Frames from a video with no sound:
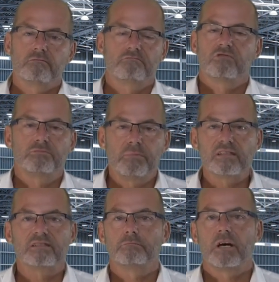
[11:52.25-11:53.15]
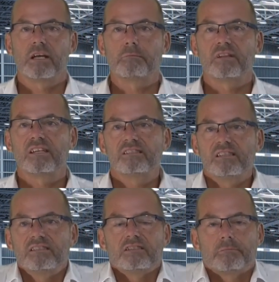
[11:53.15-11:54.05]
spend some money, but this
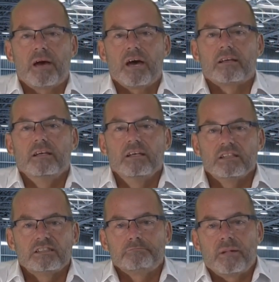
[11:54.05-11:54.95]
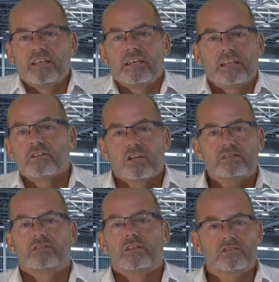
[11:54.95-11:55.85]
isn't about spending
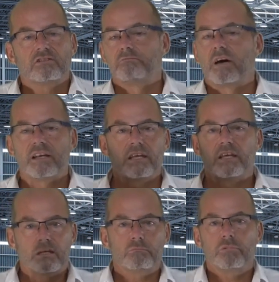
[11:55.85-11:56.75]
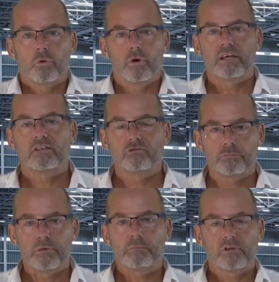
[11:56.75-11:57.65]
lots and lots of money and employing extra
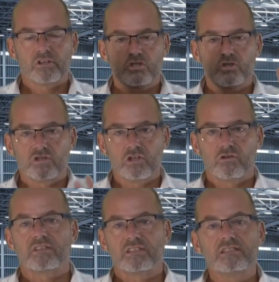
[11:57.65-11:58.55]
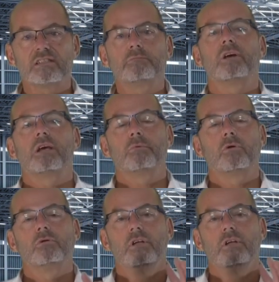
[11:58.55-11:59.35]
people. It's using your existing people